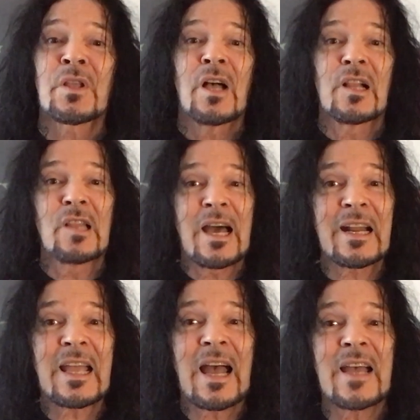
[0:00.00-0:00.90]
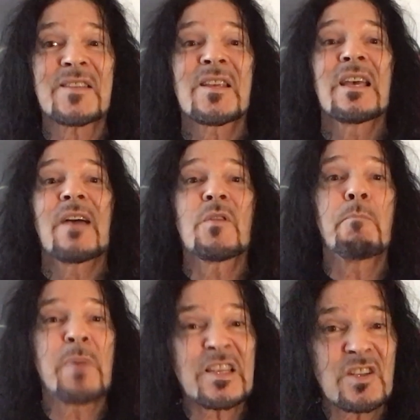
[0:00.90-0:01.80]
A lot of guys have the
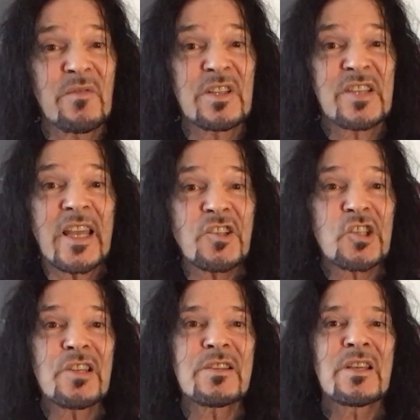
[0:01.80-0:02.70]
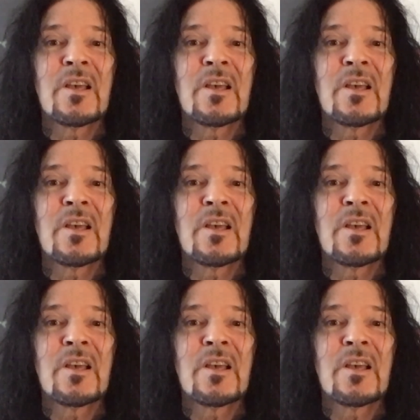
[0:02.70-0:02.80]
best of intentions,